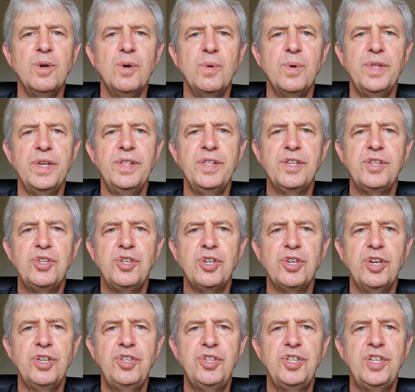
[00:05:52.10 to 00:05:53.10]
Within the
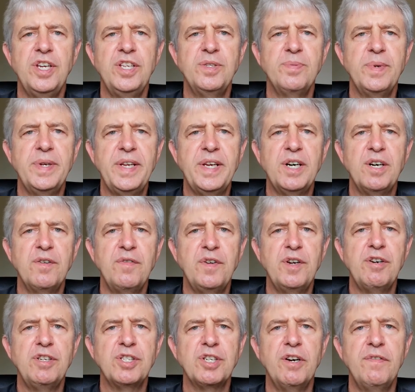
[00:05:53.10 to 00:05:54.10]
church, Desmond held
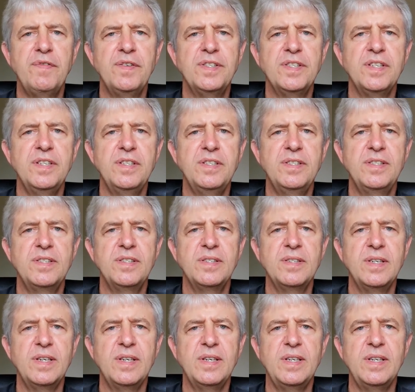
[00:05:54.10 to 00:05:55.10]
various offices:
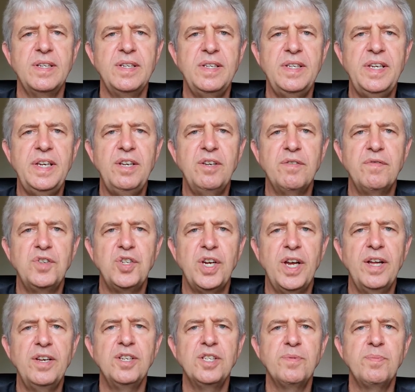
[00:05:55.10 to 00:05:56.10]
Dean of
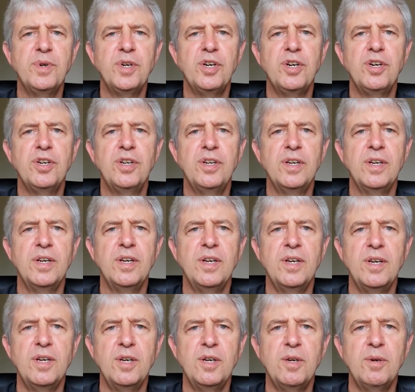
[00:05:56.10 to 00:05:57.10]
Johannesburg,
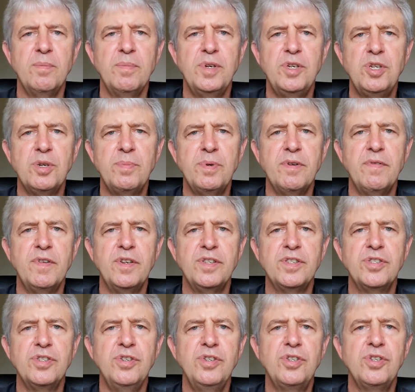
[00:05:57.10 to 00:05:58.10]
Bishop of
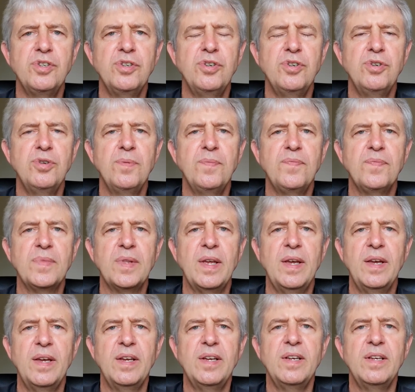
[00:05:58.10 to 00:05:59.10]
Lesotho,
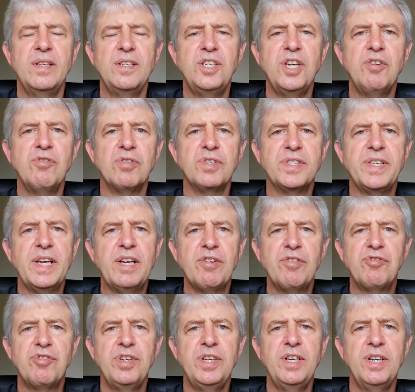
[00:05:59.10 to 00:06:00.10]
General
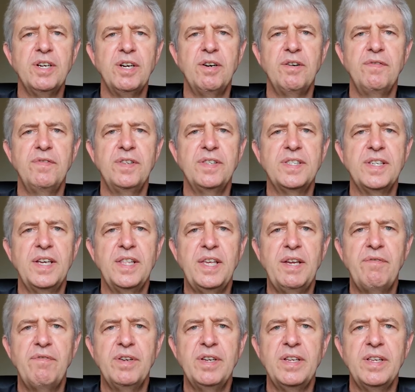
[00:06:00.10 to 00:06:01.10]
Secretary of the South
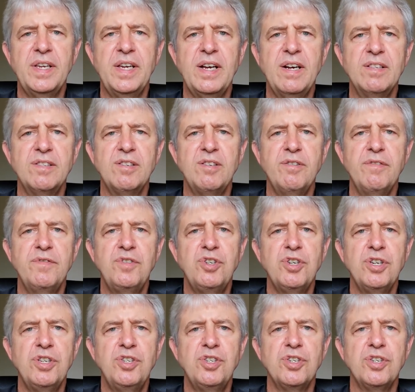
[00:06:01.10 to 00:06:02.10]
African Council of
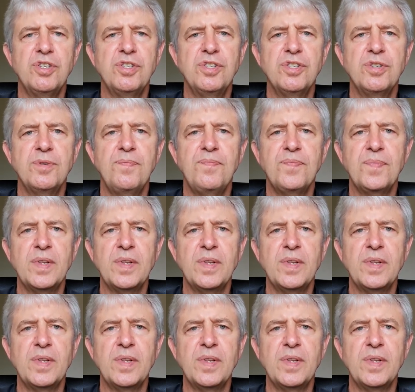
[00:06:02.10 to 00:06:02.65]
Churches,